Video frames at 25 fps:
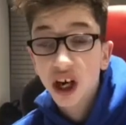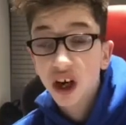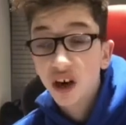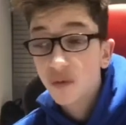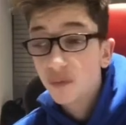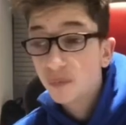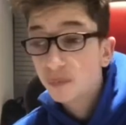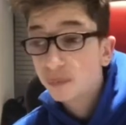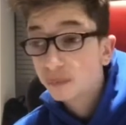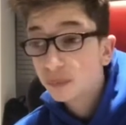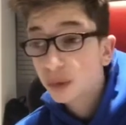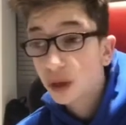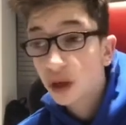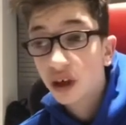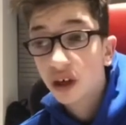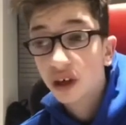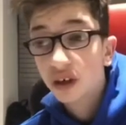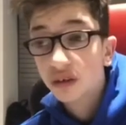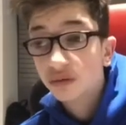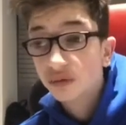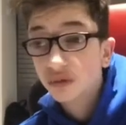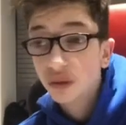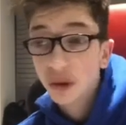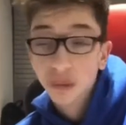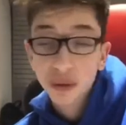But I
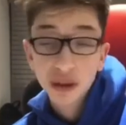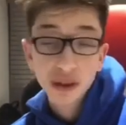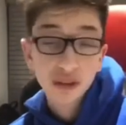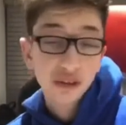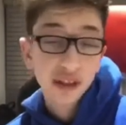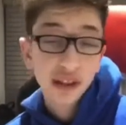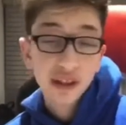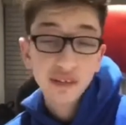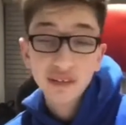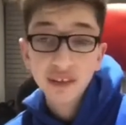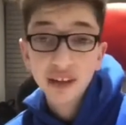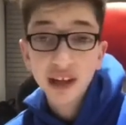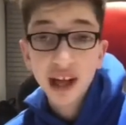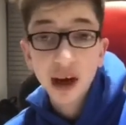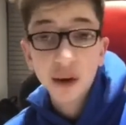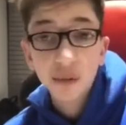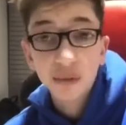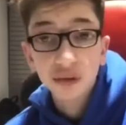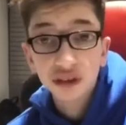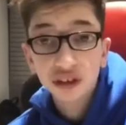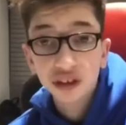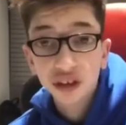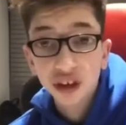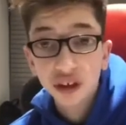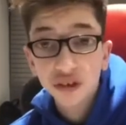mean, even that was an
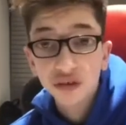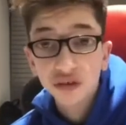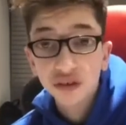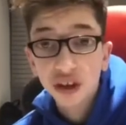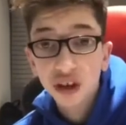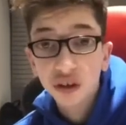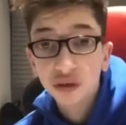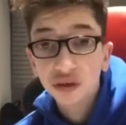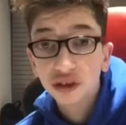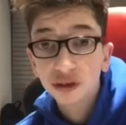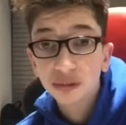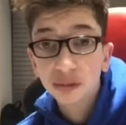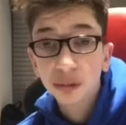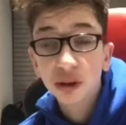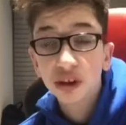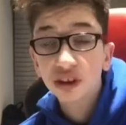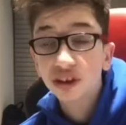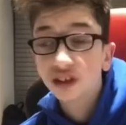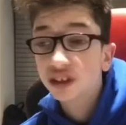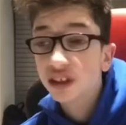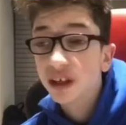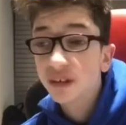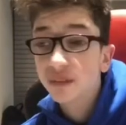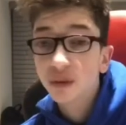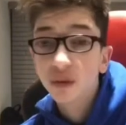own goal. Spurs
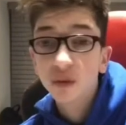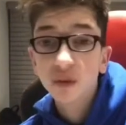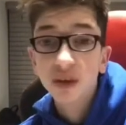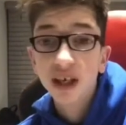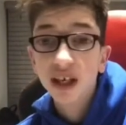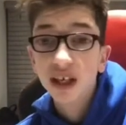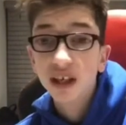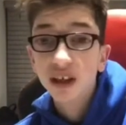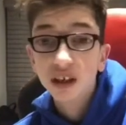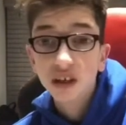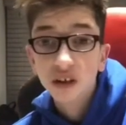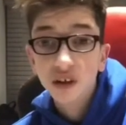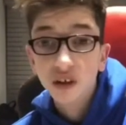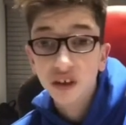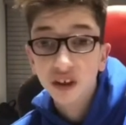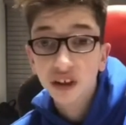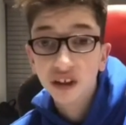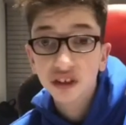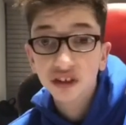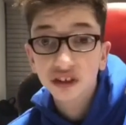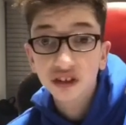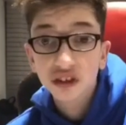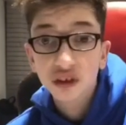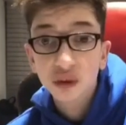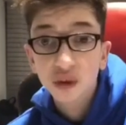never really looked like
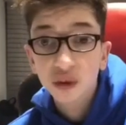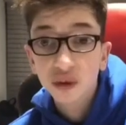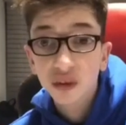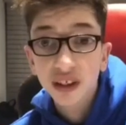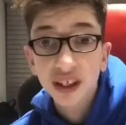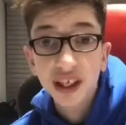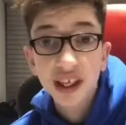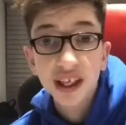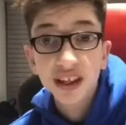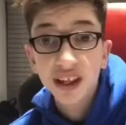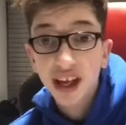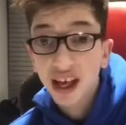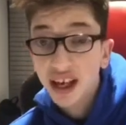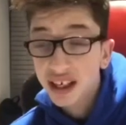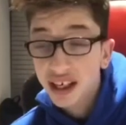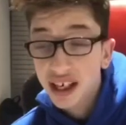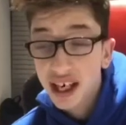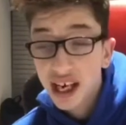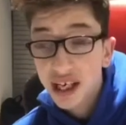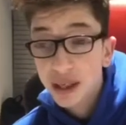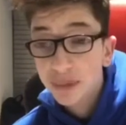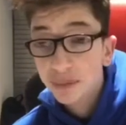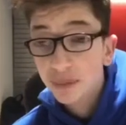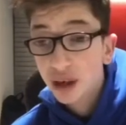scoring in that game.